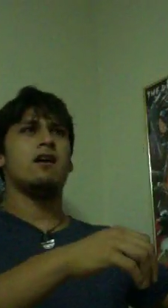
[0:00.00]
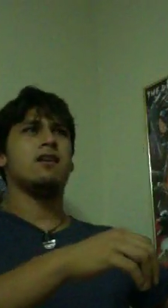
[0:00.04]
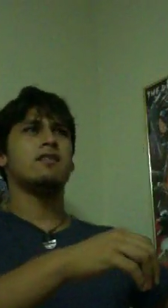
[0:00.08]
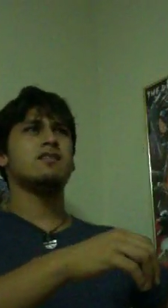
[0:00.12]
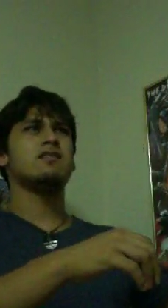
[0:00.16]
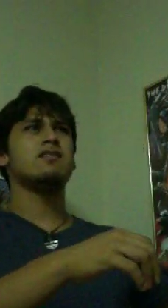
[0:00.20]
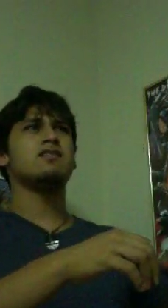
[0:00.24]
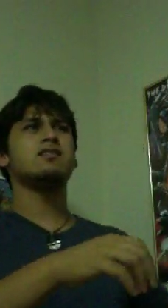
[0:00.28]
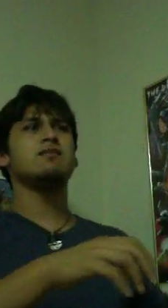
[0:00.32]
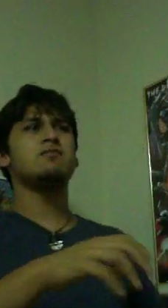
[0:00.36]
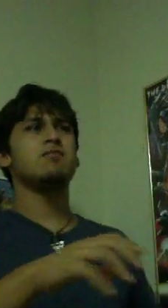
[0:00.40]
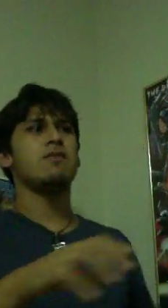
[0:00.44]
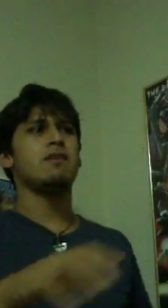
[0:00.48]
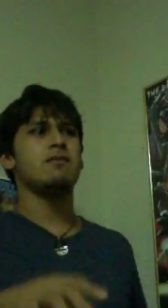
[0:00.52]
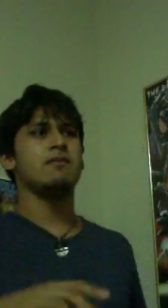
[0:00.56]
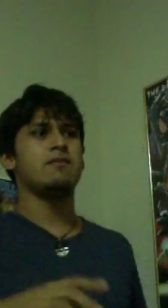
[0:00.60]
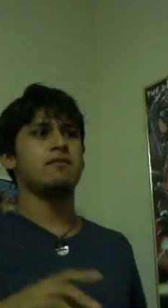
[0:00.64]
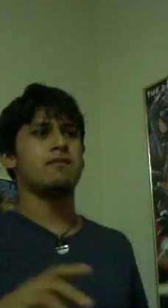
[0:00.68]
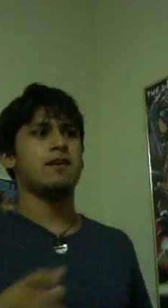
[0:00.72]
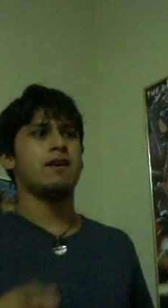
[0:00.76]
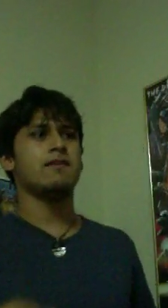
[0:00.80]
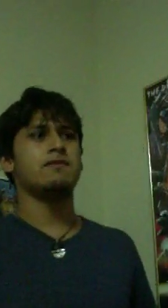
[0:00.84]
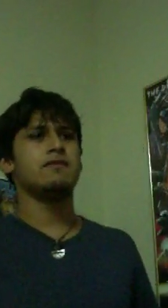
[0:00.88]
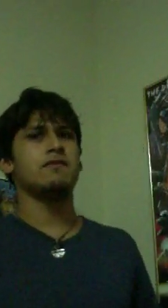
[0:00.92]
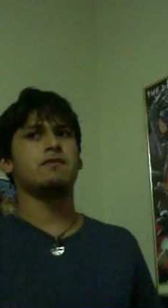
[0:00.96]
it does it probably
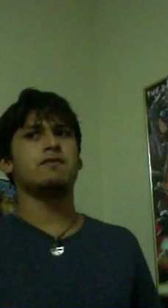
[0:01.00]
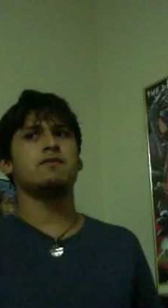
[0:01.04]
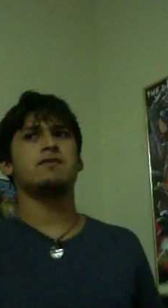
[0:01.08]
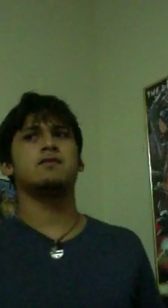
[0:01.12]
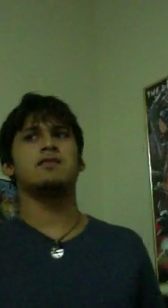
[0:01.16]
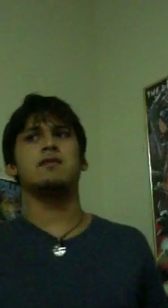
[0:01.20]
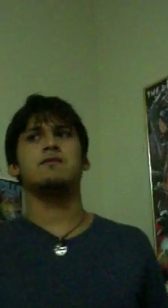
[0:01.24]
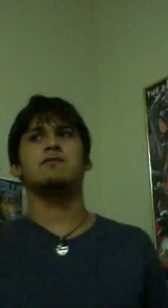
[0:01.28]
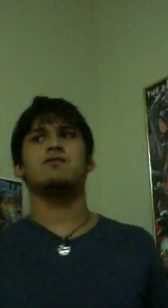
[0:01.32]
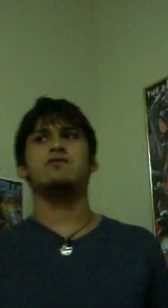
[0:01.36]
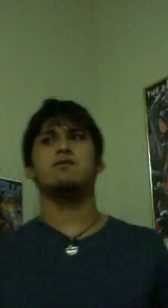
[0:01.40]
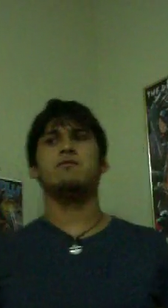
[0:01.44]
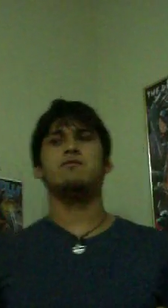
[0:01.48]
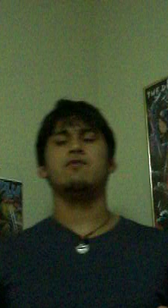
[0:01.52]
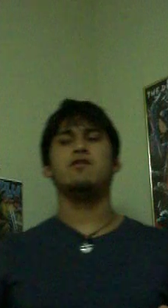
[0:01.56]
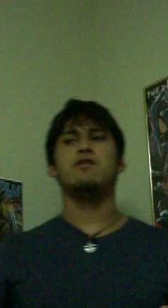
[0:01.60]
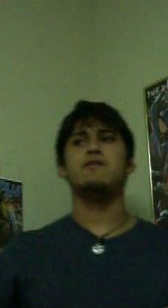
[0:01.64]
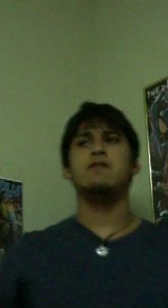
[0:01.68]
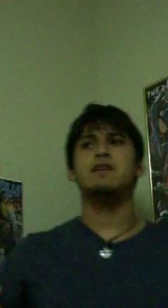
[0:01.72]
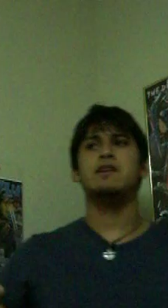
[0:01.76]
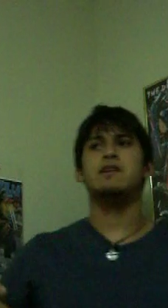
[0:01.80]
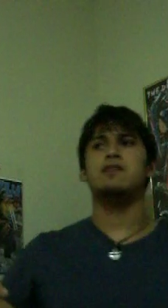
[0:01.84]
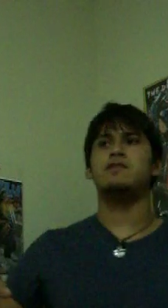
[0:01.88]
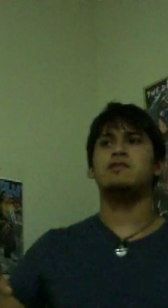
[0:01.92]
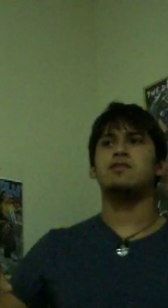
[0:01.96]
5 different types of
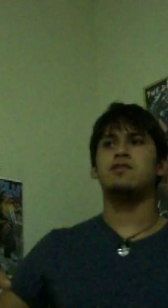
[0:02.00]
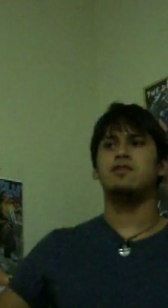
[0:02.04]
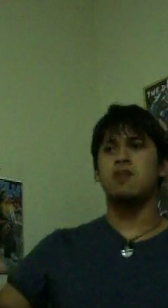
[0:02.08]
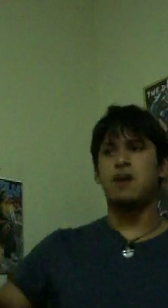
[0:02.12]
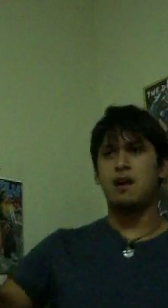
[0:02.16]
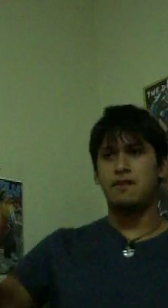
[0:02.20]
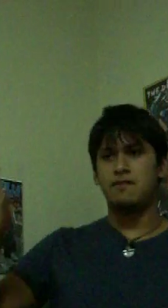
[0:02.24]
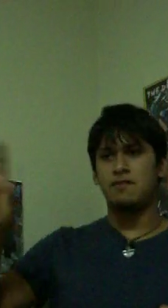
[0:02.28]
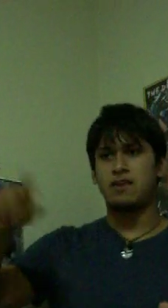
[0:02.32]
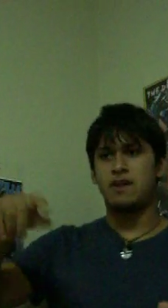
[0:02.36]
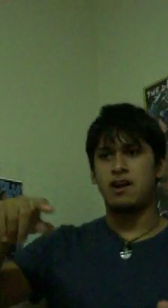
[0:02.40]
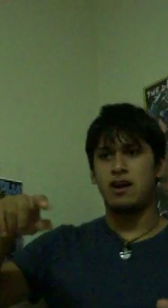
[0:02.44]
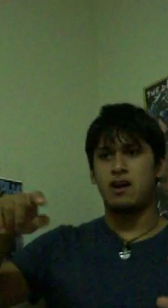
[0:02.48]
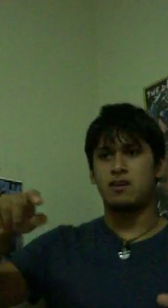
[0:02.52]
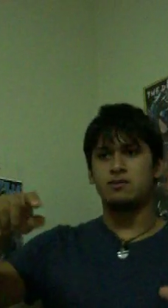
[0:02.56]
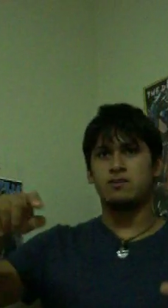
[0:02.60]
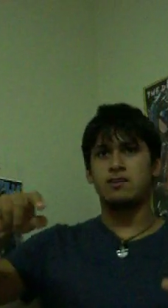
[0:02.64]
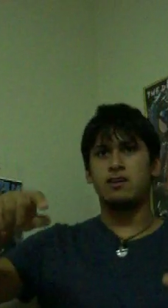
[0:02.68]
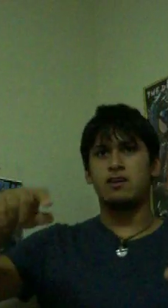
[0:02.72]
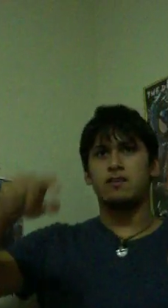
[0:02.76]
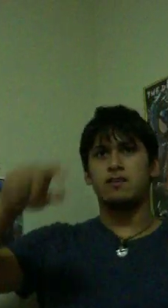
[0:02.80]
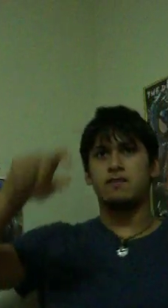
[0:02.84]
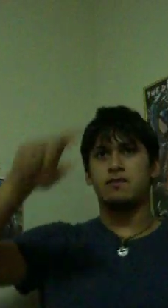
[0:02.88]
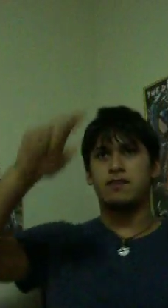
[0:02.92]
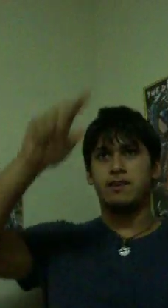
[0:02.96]
movies. It'll have a
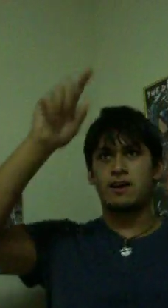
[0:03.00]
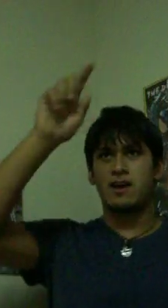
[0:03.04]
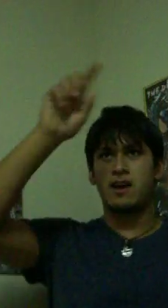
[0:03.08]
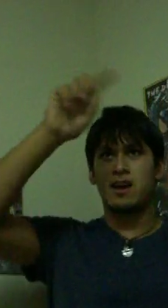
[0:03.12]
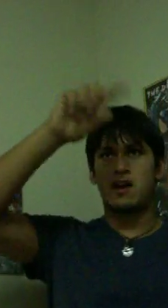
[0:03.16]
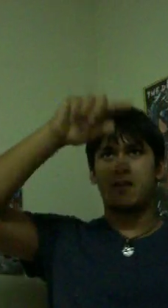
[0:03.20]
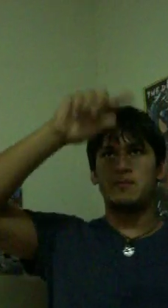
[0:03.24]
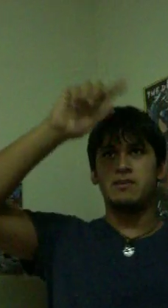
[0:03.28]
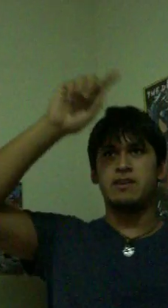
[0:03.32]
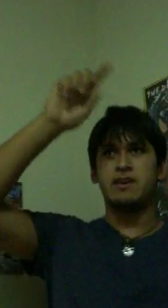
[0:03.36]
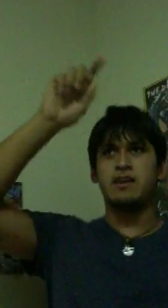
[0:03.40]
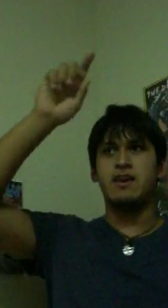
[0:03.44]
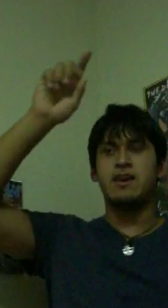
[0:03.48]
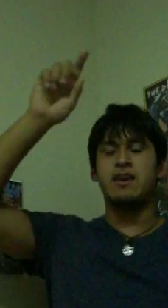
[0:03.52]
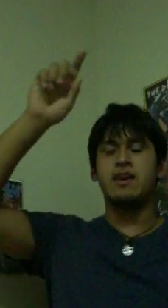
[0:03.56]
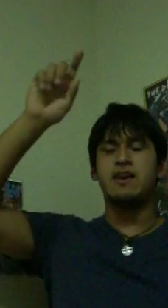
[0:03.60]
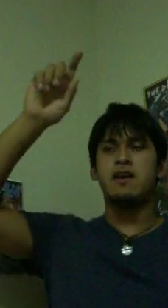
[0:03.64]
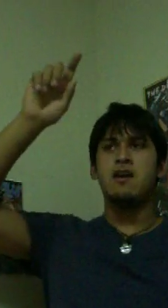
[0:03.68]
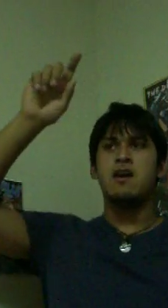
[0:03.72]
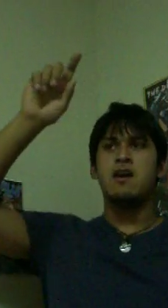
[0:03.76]
countdown of like how many